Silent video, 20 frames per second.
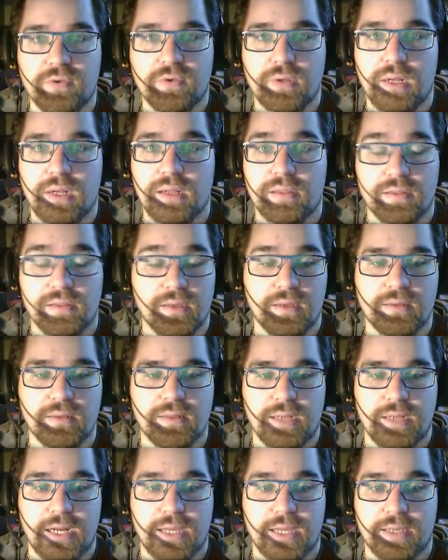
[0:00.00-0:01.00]
thing
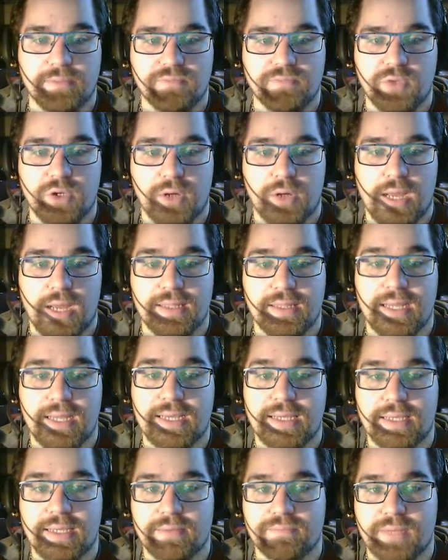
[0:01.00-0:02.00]
that I
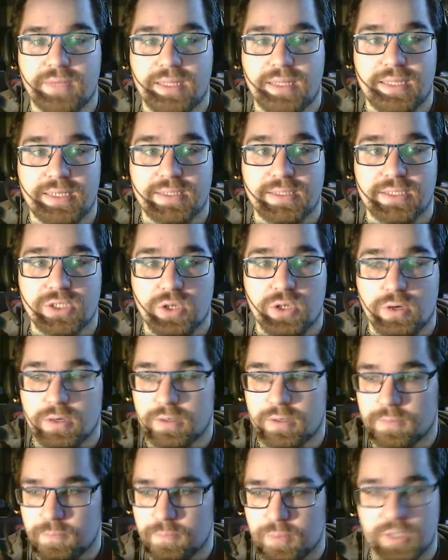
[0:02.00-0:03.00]
like it. I like this
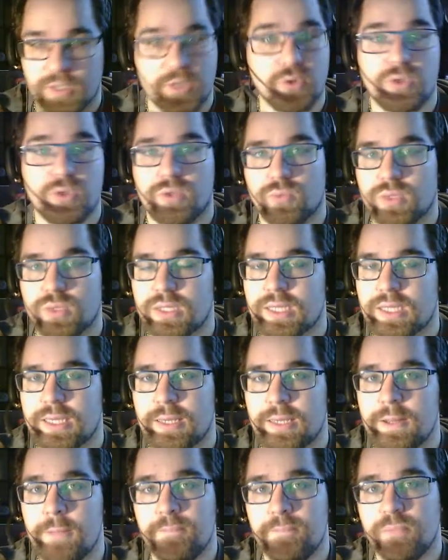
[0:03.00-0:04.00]
card, but you can
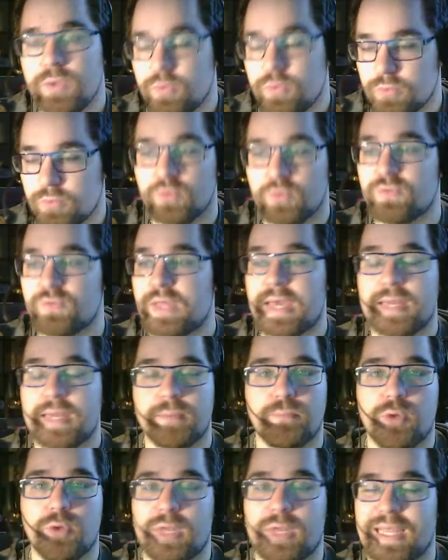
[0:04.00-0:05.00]
really remove that
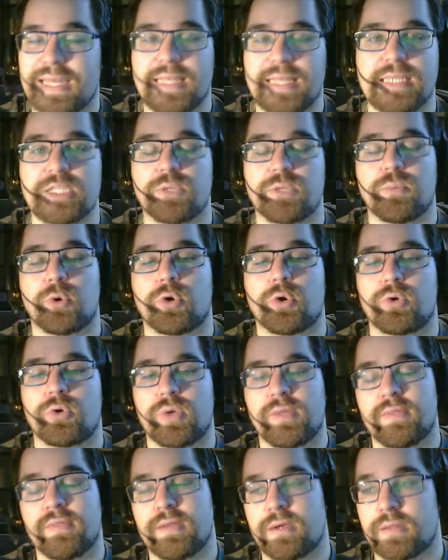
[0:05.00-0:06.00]
and put any supporter
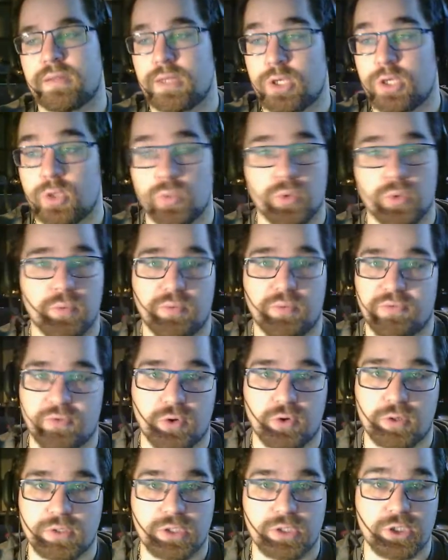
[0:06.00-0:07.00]
in there that you would
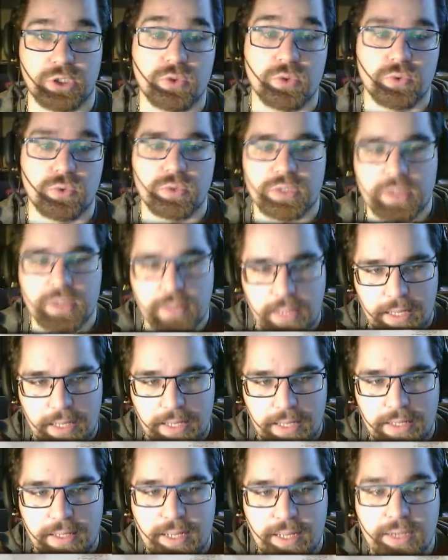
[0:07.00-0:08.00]
prefer to use.
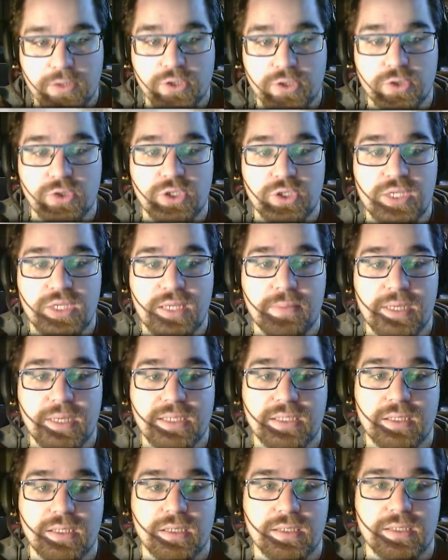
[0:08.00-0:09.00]
I also use
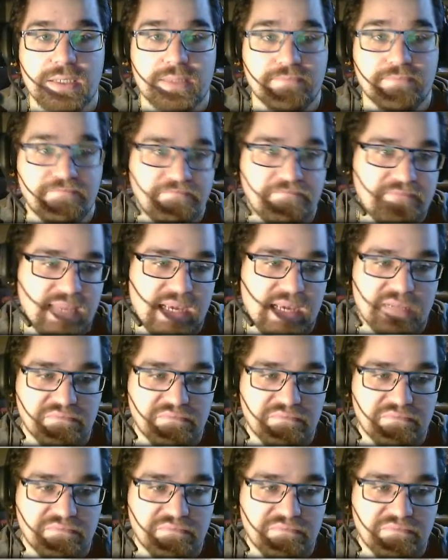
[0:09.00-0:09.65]
Teammates because, yeah,